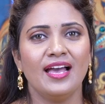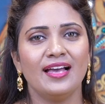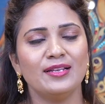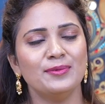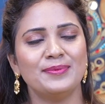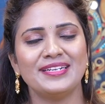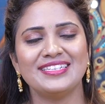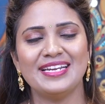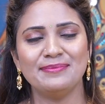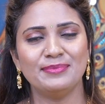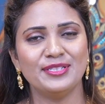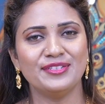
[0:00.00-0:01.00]
Hello pretty
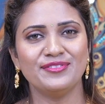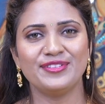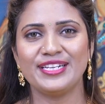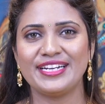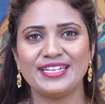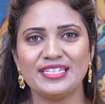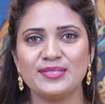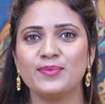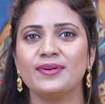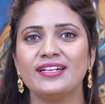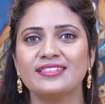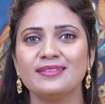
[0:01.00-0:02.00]
and beautiful ladies,
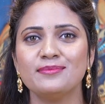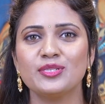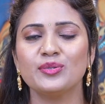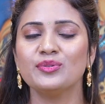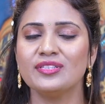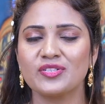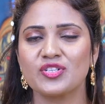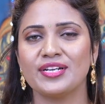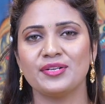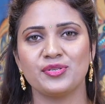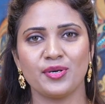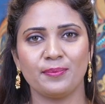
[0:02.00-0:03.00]
welcome to the
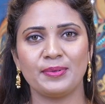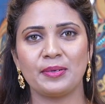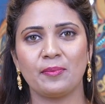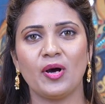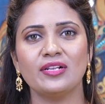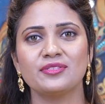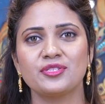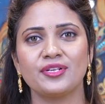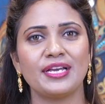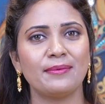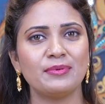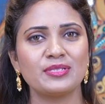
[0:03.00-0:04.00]
Chennai Shopping Mall.
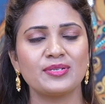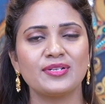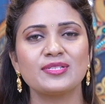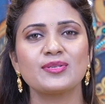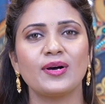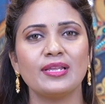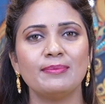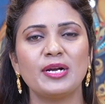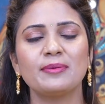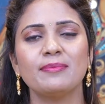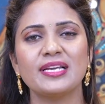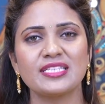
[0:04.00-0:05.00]
Today episode is all
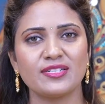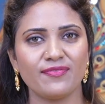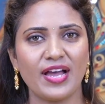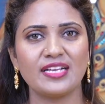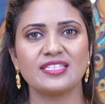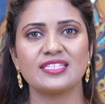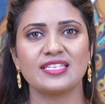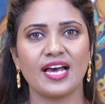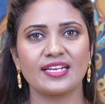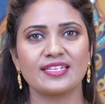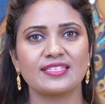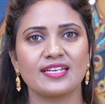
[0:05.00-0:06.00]
about mixed fancy
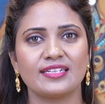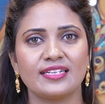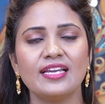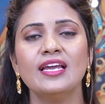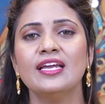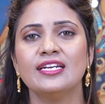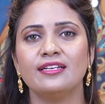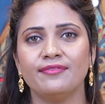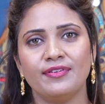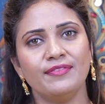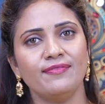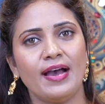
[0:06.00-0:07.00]
sarees and
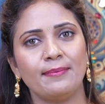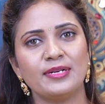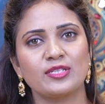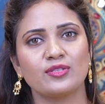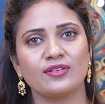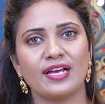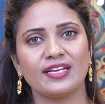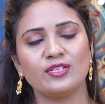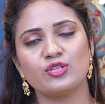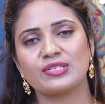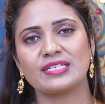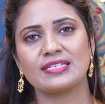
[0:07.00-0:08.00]
different fabrics unnai
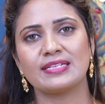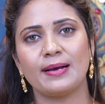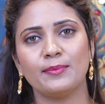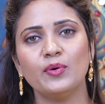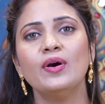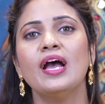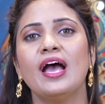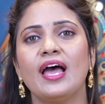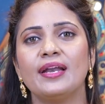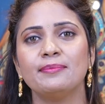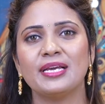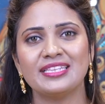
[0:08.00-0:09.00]
chuseddamu.
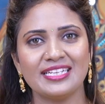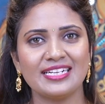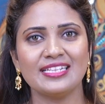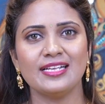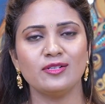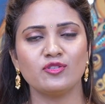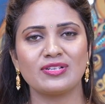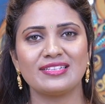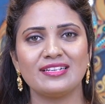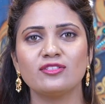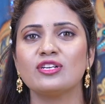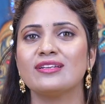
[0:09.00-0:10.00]
And mee andarki telusu
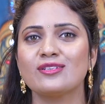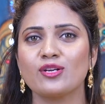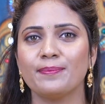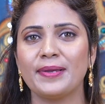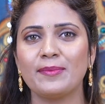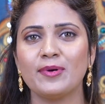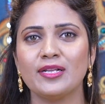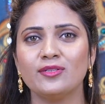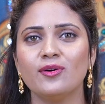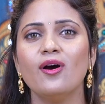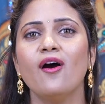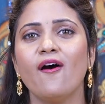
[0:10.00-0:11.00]
kada Chennai Shopping Mall
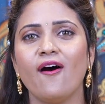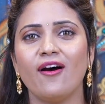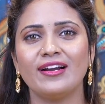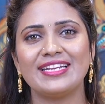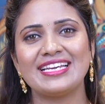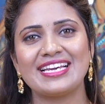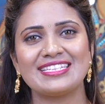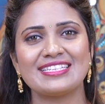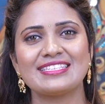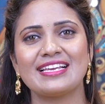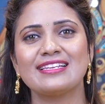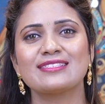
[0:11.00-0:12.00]
lo Audi K G
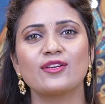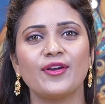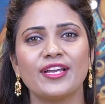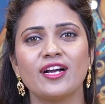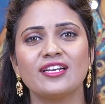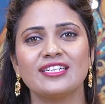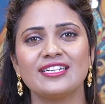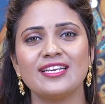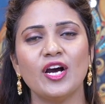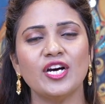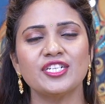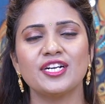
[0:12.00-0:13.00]
sale is going on and
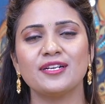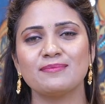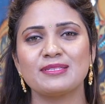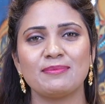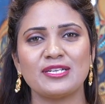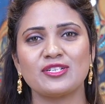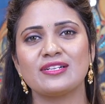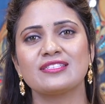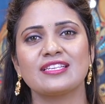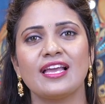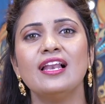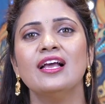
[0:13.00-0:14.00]
Ashadam special
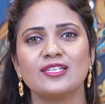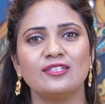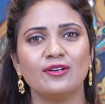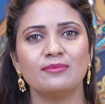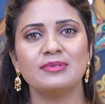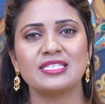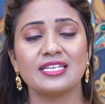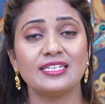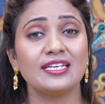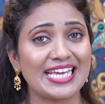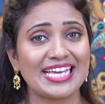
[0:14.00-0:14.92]
sale, so don't miss it.